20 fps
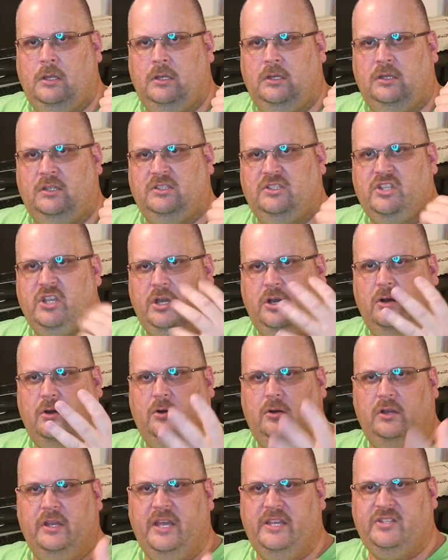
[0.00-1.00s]
So
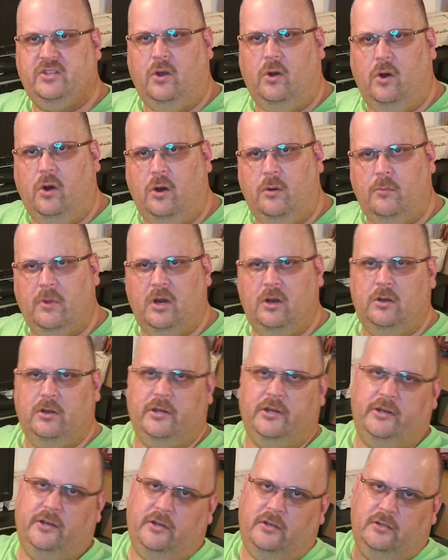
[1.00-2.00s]
as a
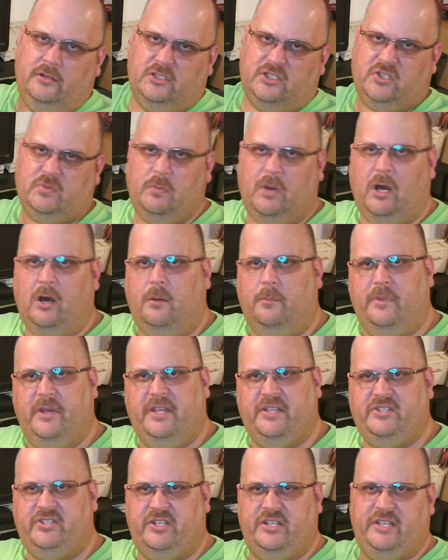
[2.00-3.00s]
homeowner, small
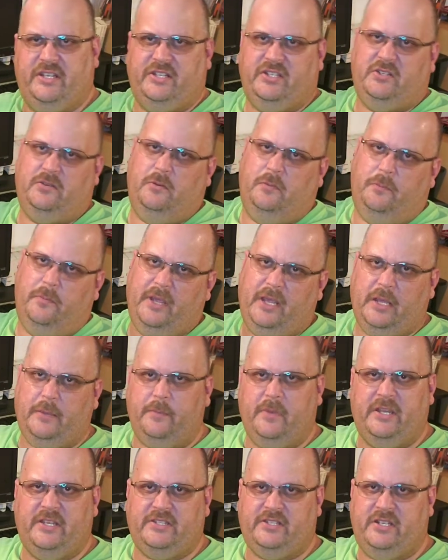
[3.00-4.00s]
business, big
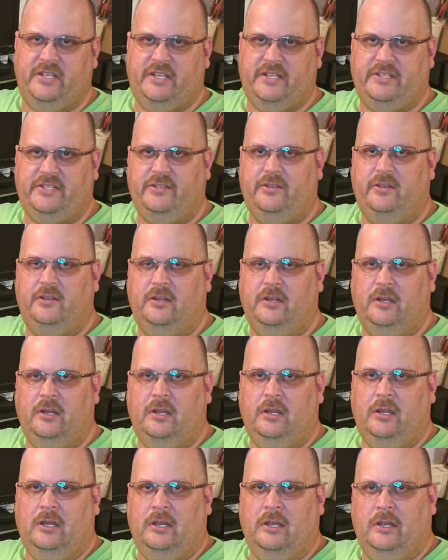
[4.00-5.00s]
business,
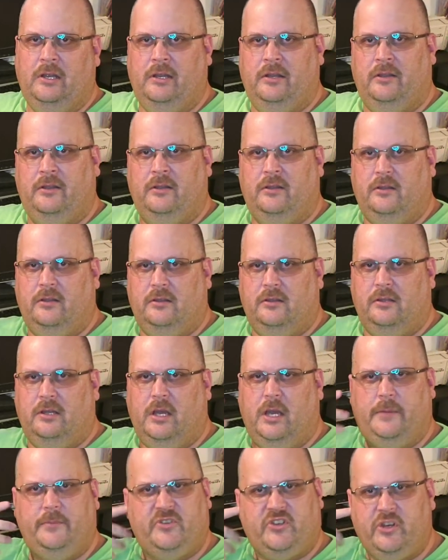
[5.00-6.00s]

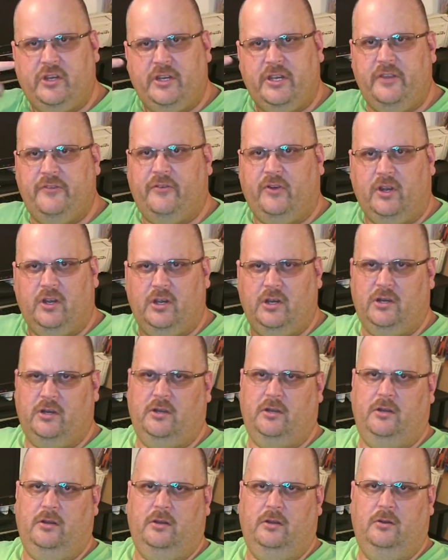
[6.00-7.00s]
I'm sure you've
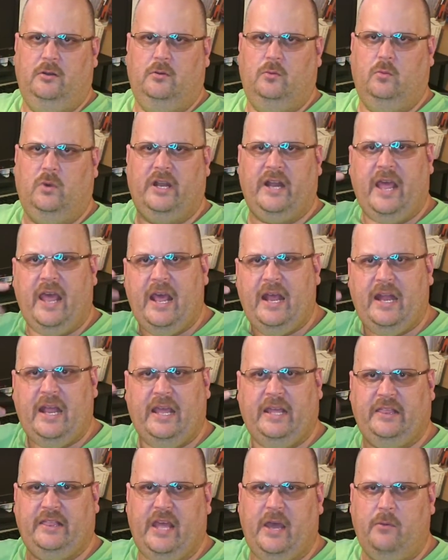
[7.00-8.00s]
heard what a
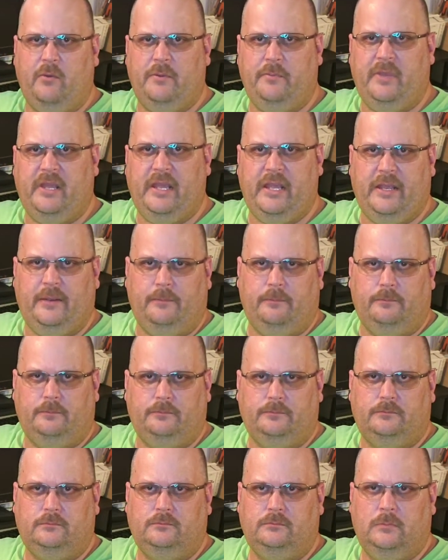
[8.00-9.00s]
headache that would be.
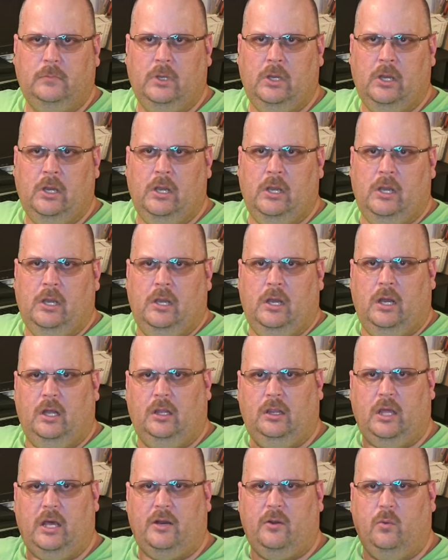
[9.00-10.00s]
A
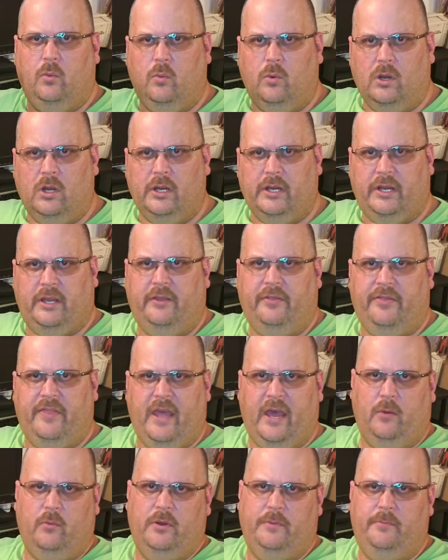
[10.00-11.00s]
lot of work that
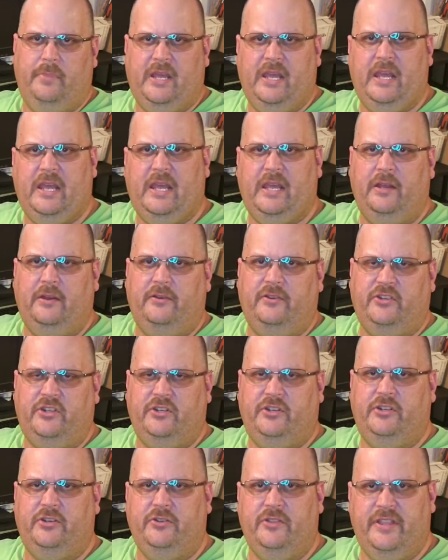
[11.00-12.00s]
would be to
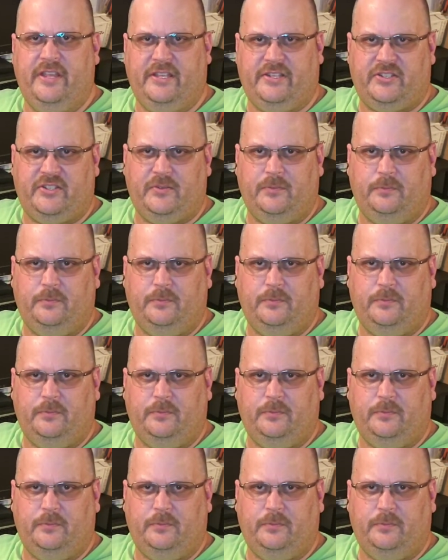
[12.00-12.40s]
do this.